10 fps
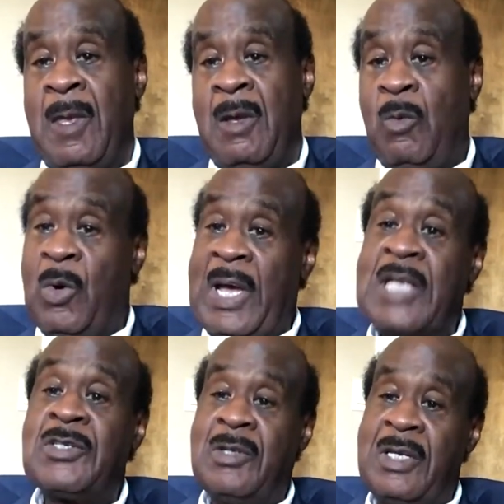where I
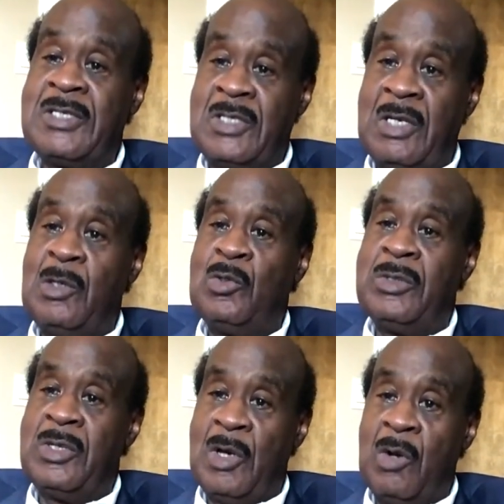actually excelled
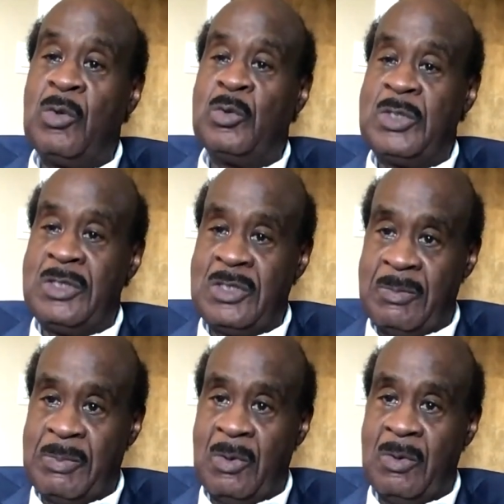in the
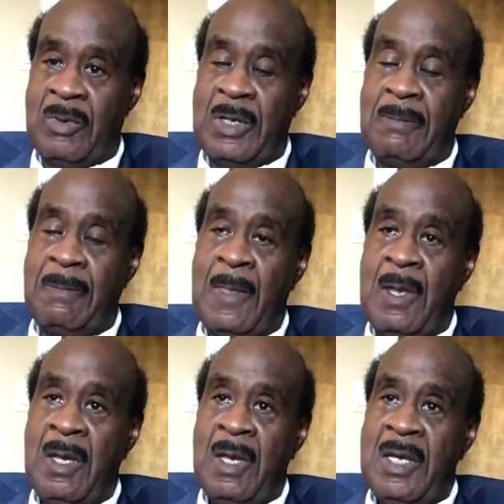ROTC program.
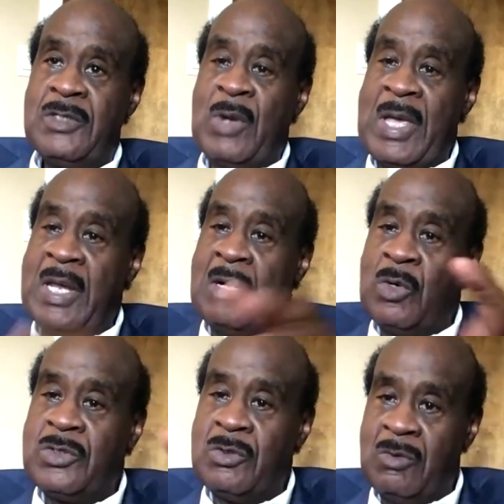And so, Ann, I
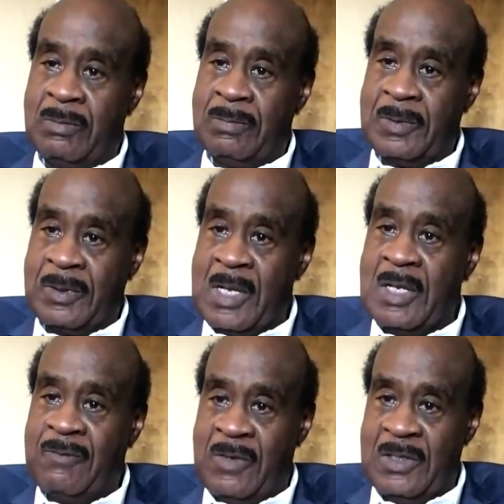want you to think
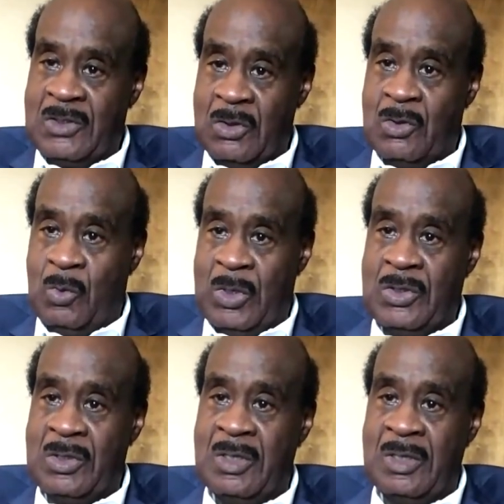of this
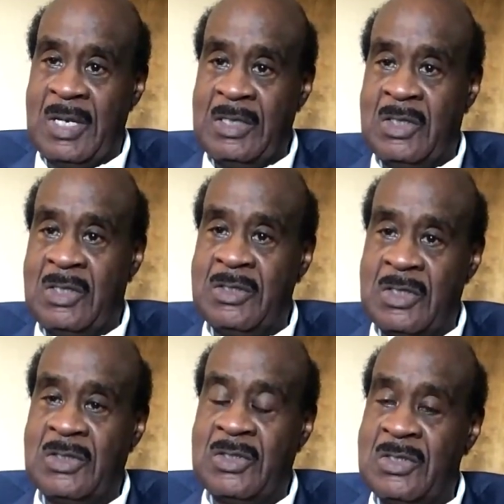situation in
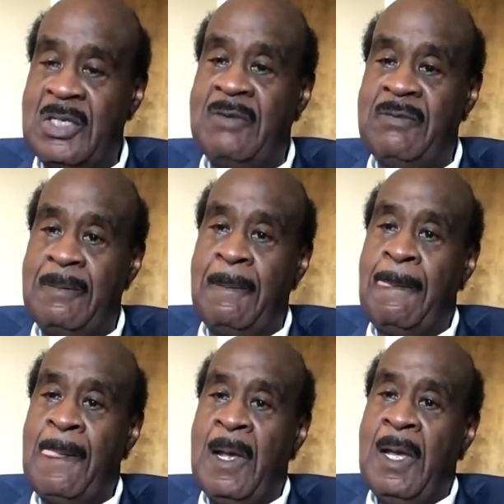1967.
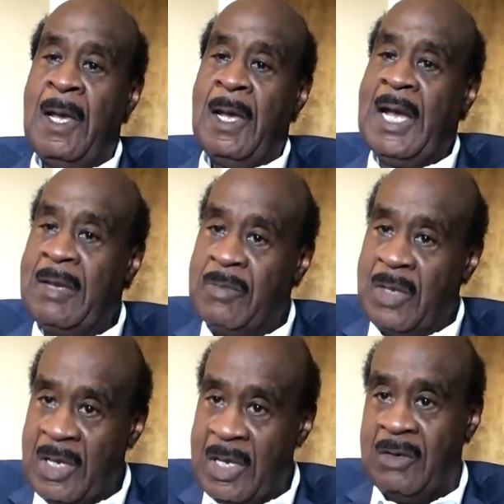I'm the
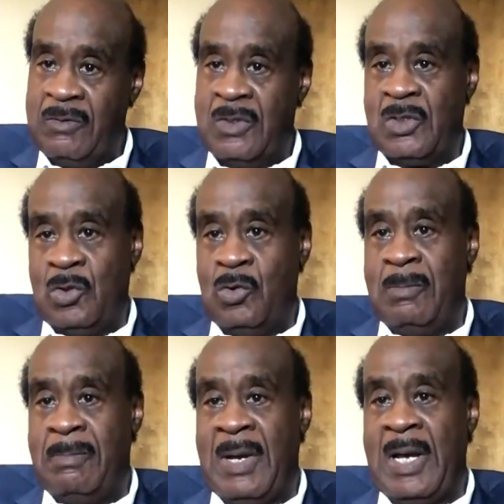head of the
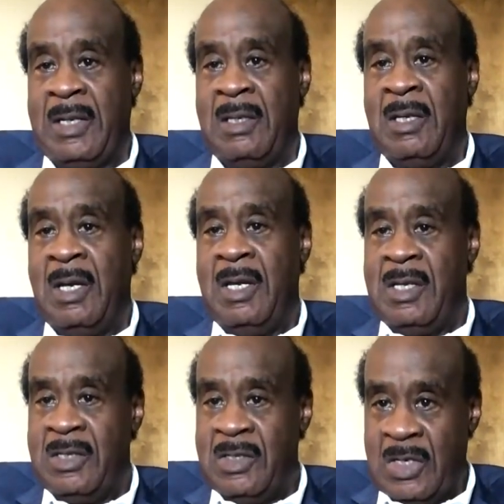student body,
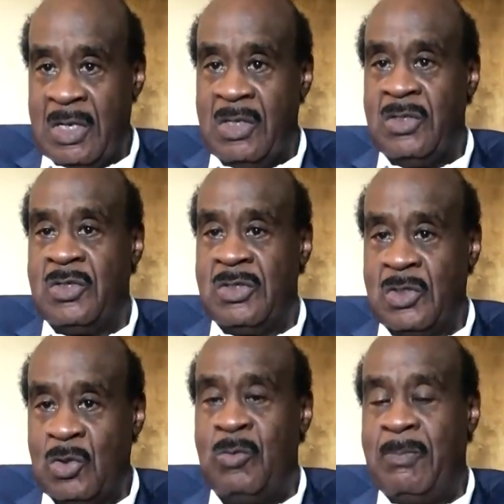engaged in
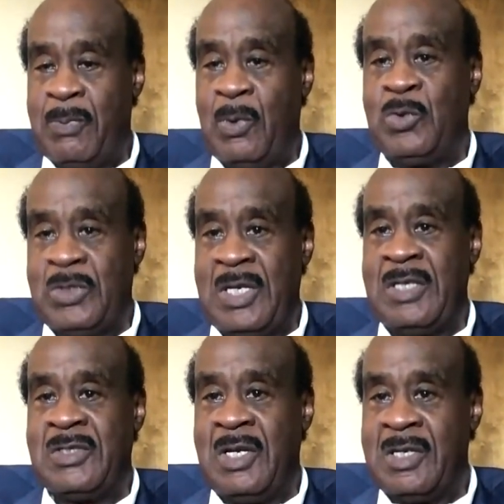student
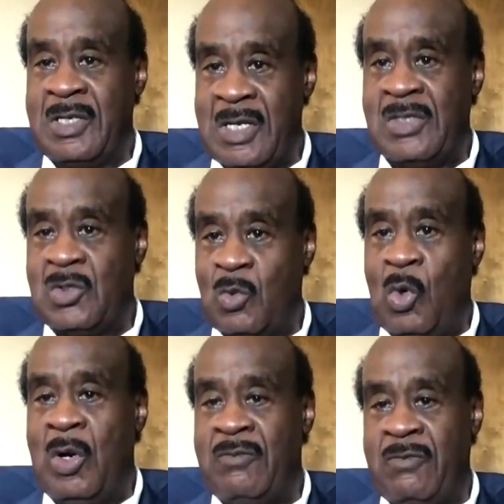protest against the
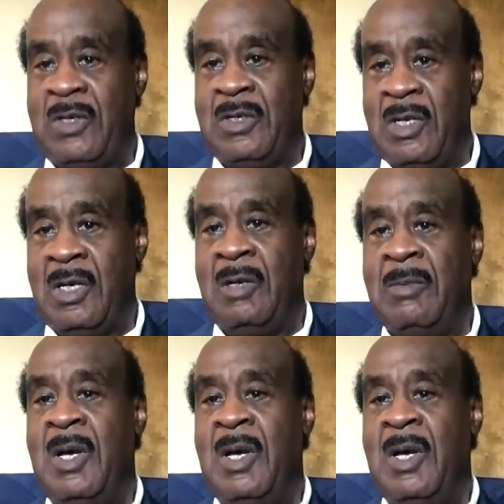war in Vietnam